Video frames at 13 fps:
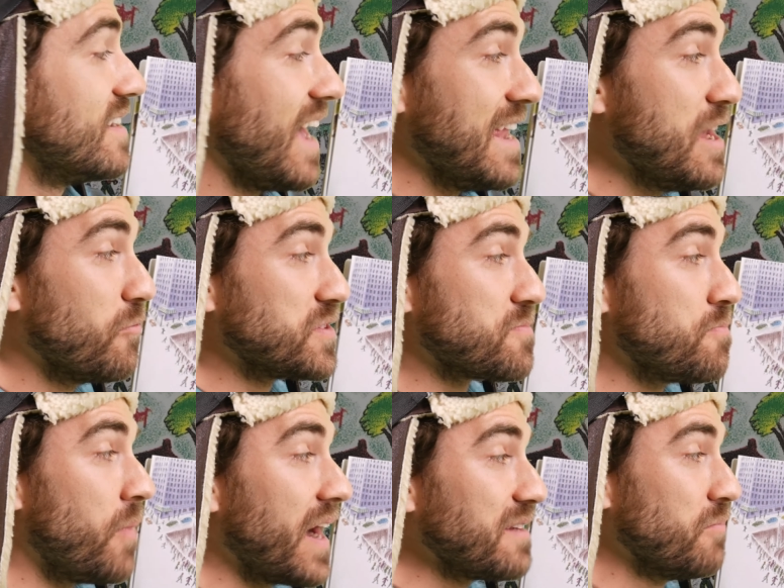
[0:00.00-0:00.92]
And it was
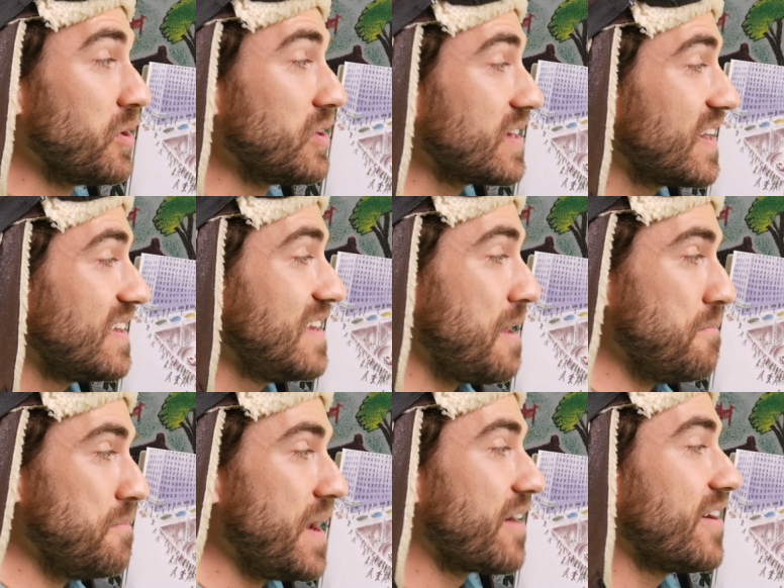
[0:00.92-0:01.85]
Mike Mulligan
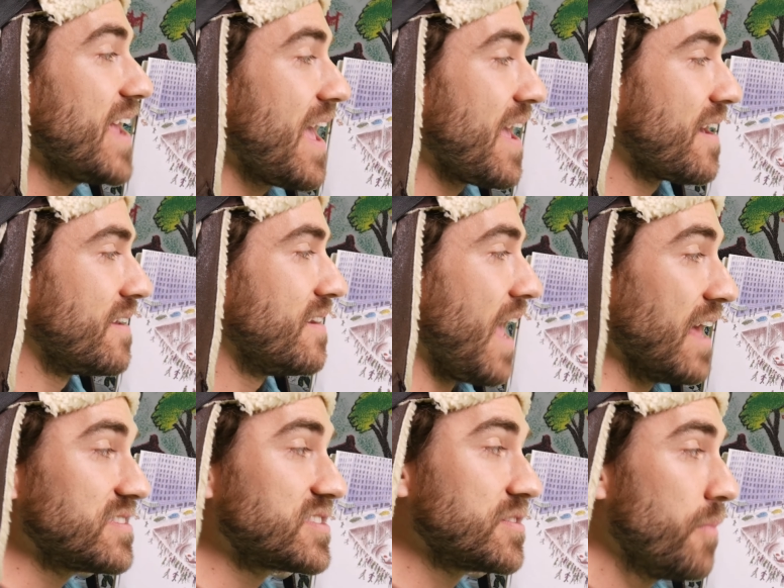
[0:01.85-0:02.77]
and Mary Ann
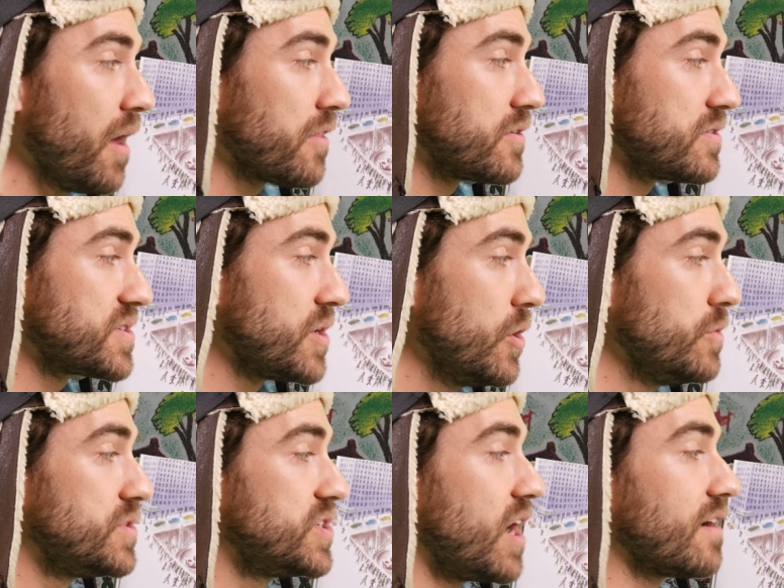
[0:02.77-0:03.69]
and some others who
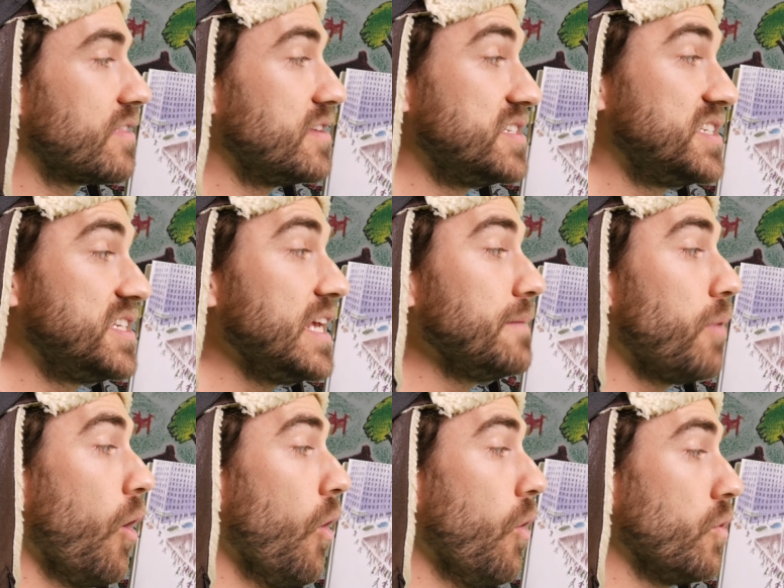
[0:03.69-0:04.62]
dug the deep
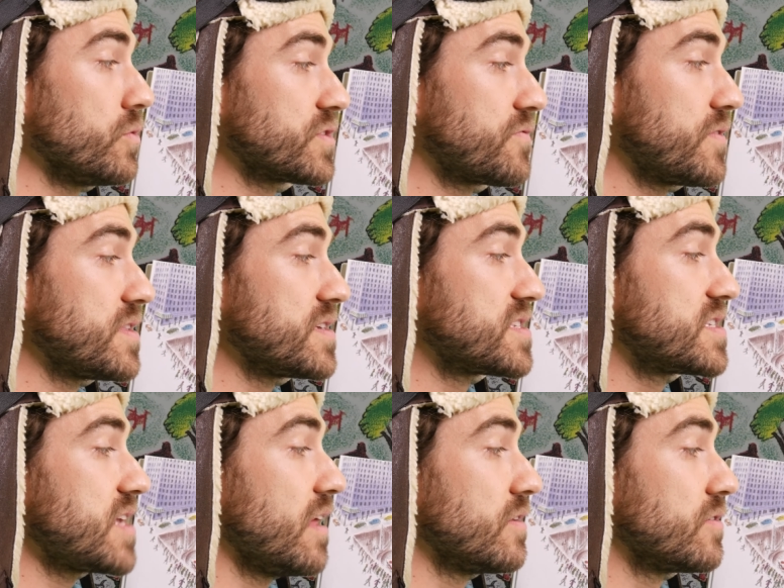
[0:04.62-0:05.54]
holes for the
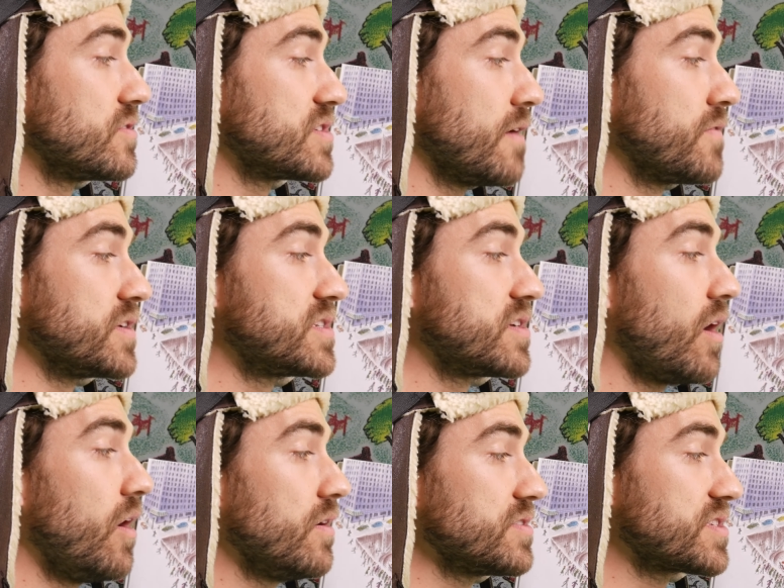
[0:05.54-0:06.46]
cellars of the
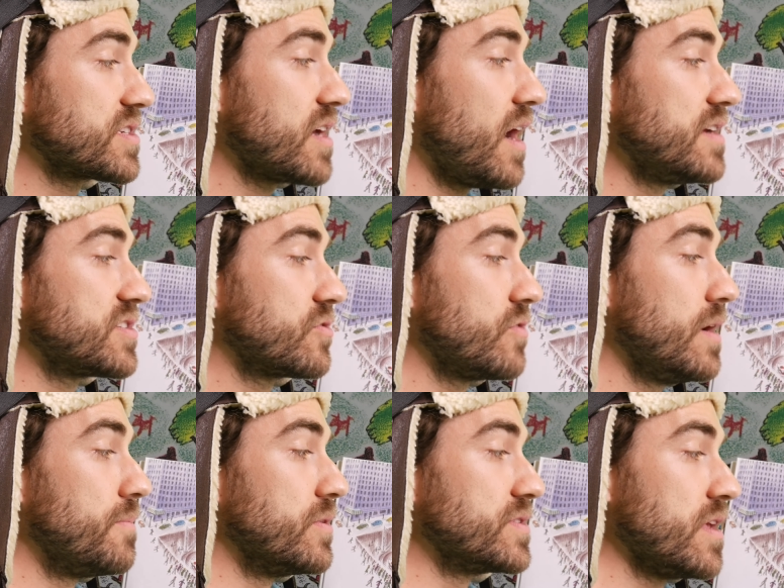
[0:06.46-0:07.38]
tall
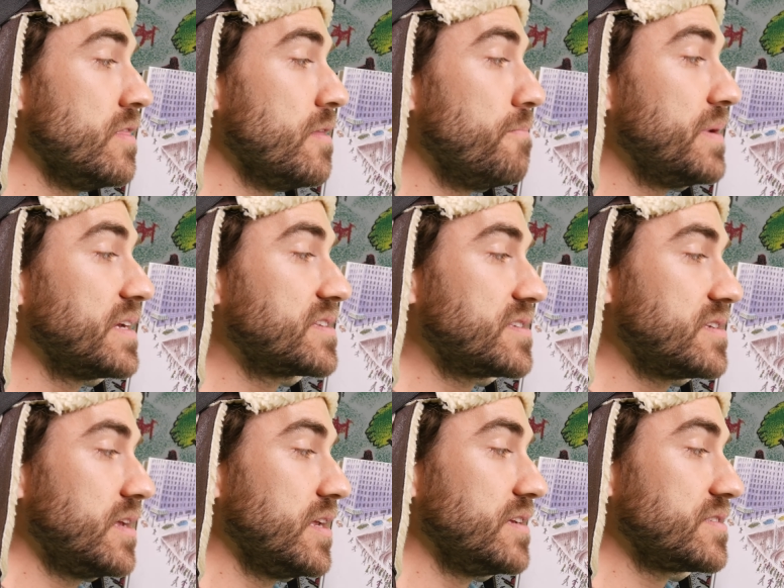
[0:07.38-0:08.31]
skyscrapers in the big
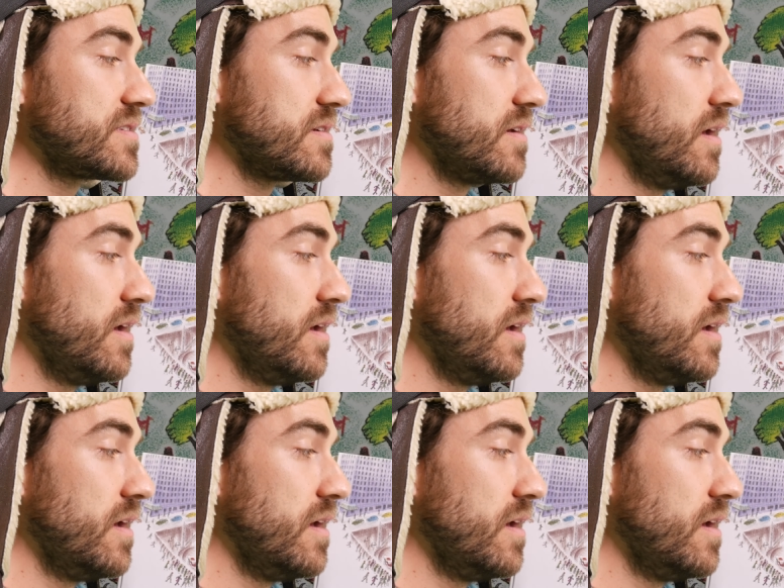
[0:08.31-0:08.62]
cities.